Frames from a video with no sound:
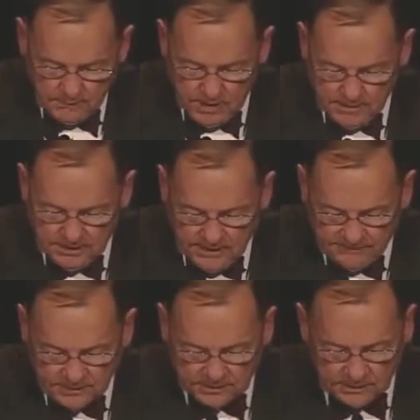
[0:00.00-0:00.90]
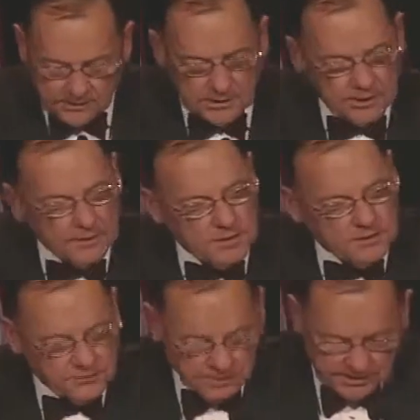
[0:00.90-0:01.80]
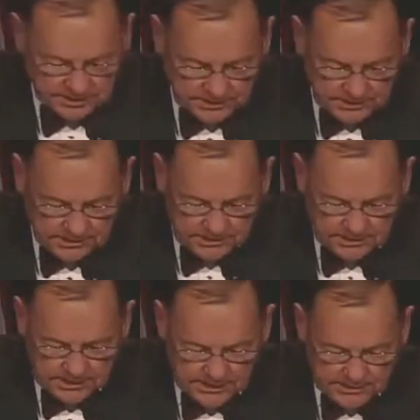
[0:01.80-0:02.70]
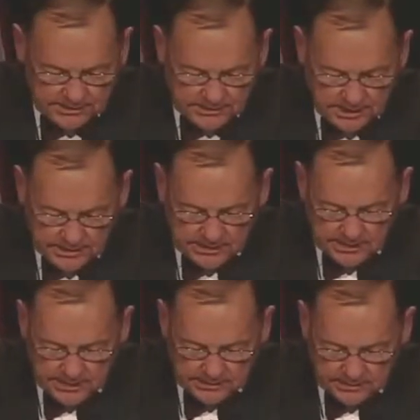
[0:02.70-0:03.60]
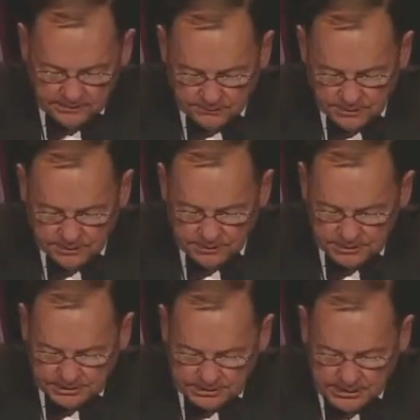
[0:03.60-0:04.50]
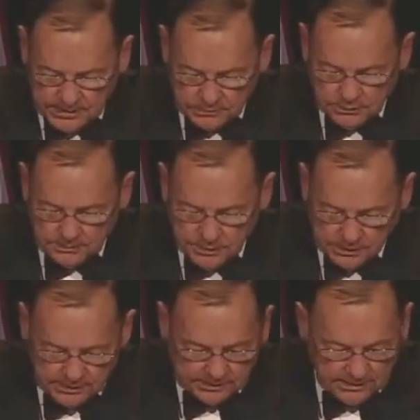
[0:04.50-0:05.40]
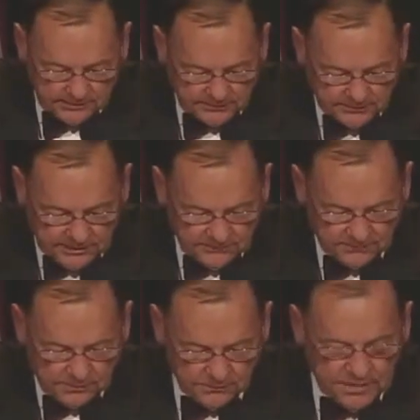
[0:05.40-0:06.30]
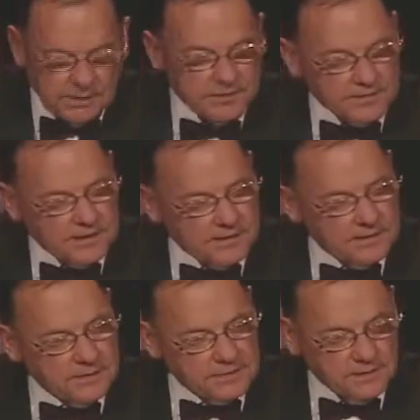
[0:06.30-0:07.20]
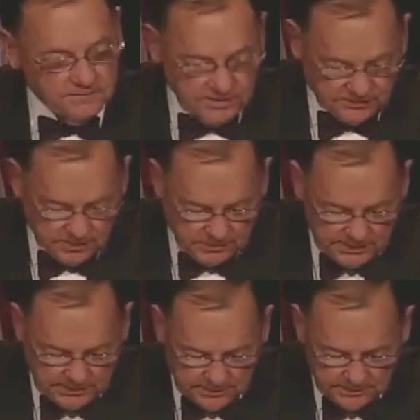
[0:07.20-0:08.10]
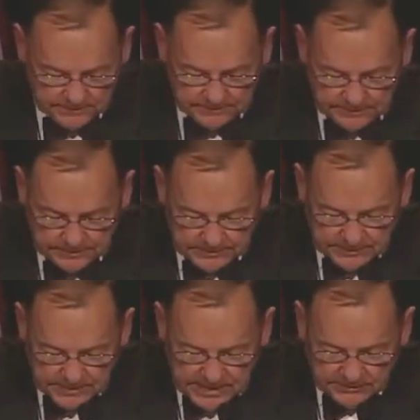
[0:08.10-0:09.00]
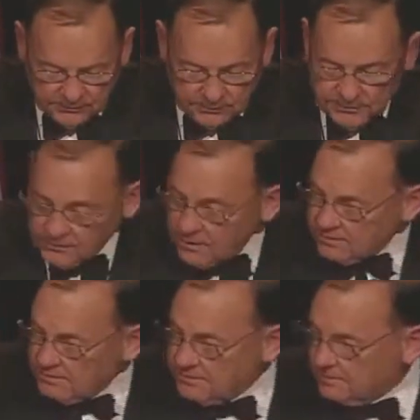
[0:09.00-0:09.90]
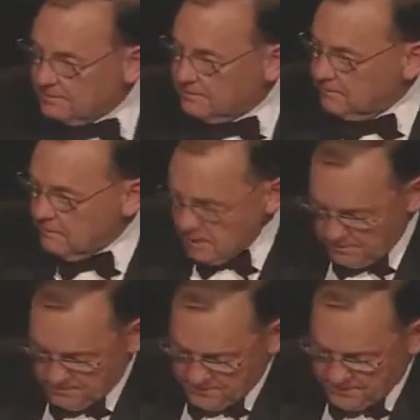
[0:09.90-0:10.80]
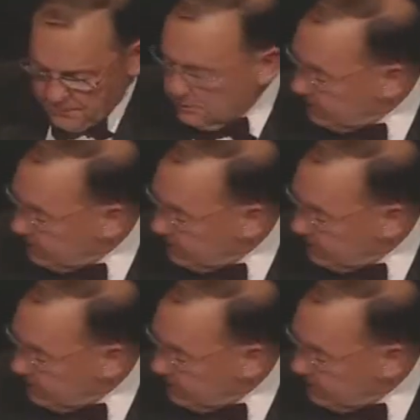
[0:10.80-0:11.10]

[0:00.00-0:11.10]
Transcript: Rahm left the Clinton administration in 1998 to return to Chicago, embarking on a successful three year stint as an investment banker. As a result, Rahm, you